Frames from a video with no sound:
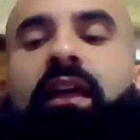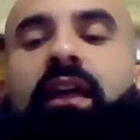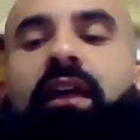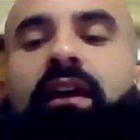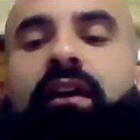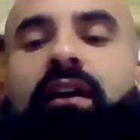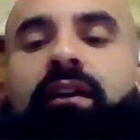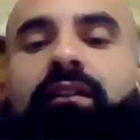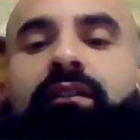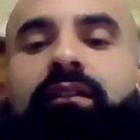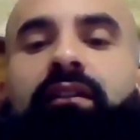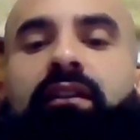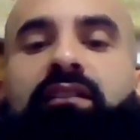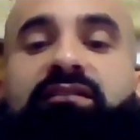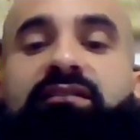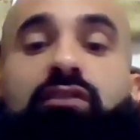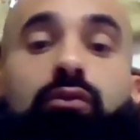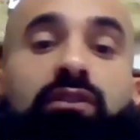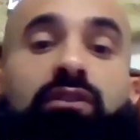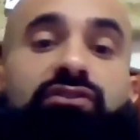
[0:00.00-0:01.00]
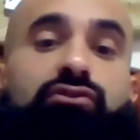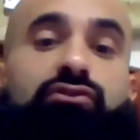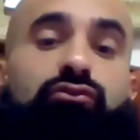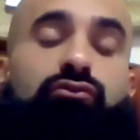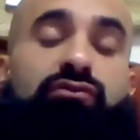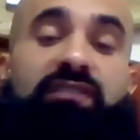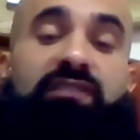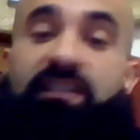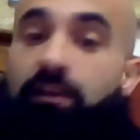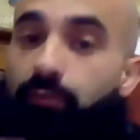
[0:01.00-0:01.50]
And it's going
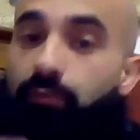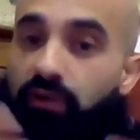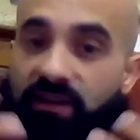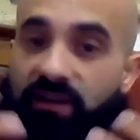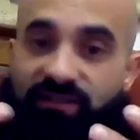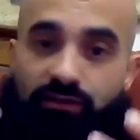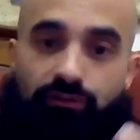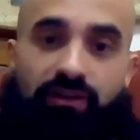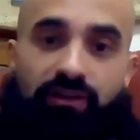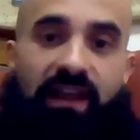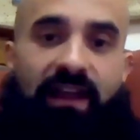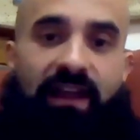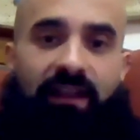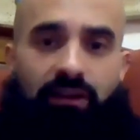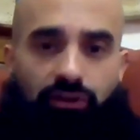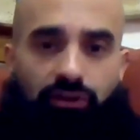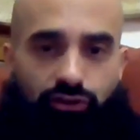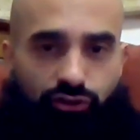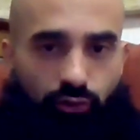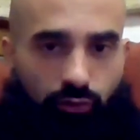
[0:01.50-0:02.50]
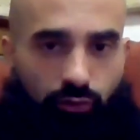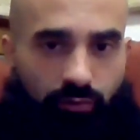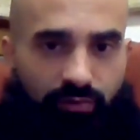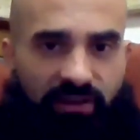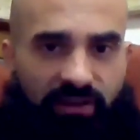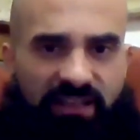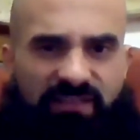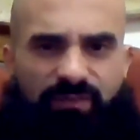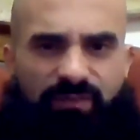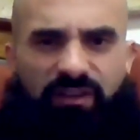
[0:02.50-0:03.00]
to decompress your neck and your shoulder
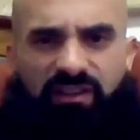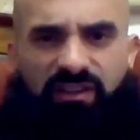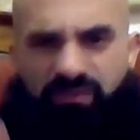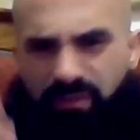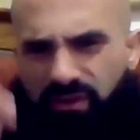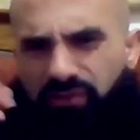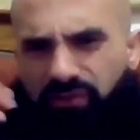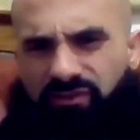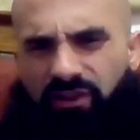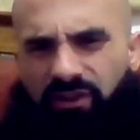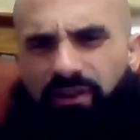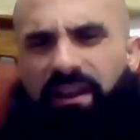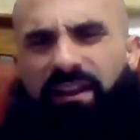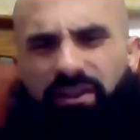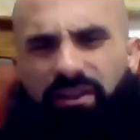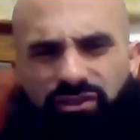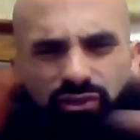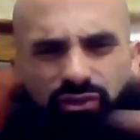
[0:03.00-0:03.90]
blades because we use our neck